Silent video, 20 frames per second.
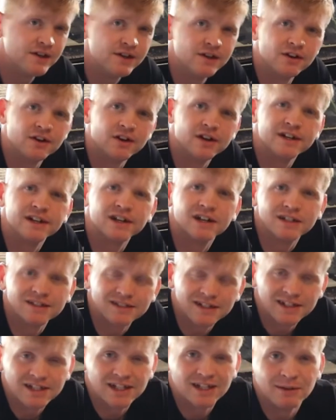Alrighty guys,
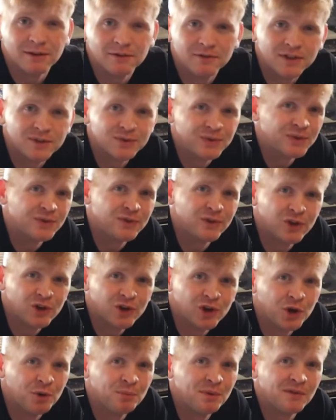that's going to be it for this week's
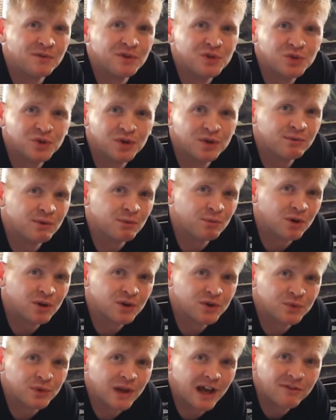video. I hope you have enjoyed what
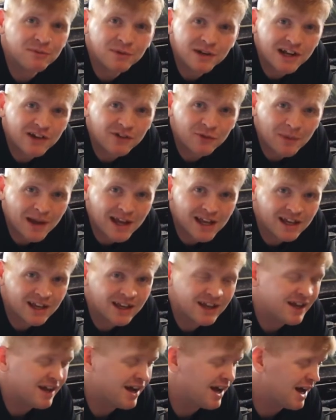progress we have been able to make.
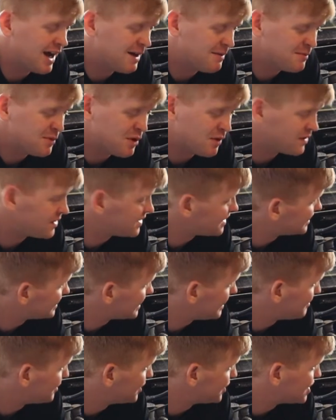Obviously
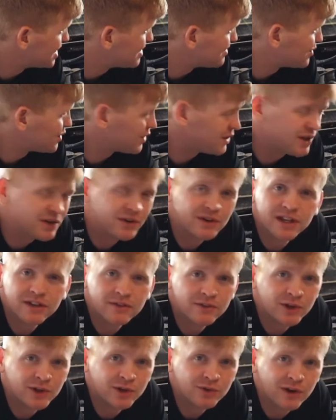slapping the turbo on there and
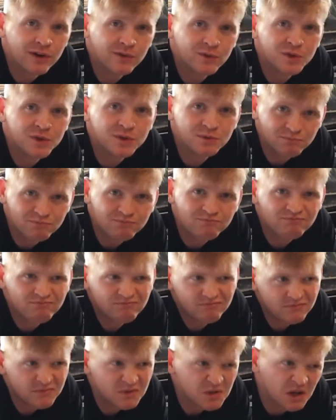giving it a rev was
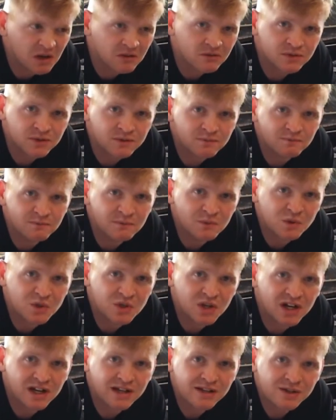
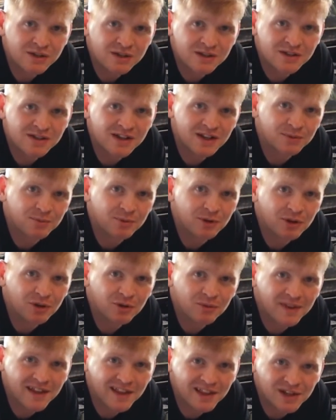nice. Sounds pretty
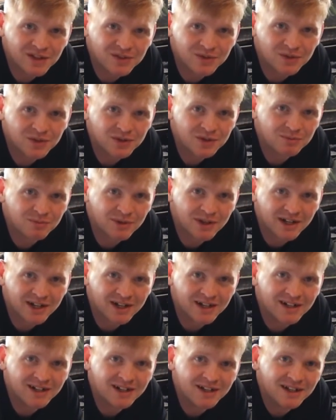good without the exhaust,
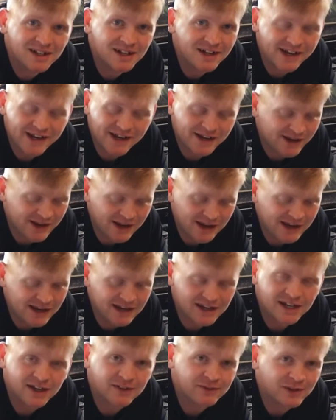but
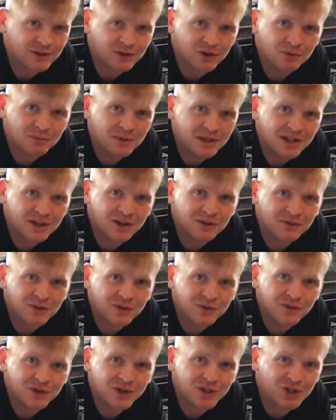it definitely won't be going for
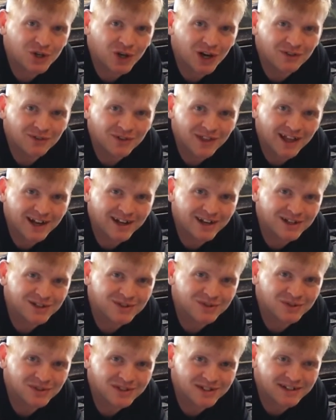the first try without an
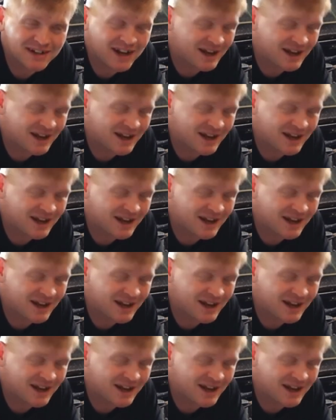exhaust, and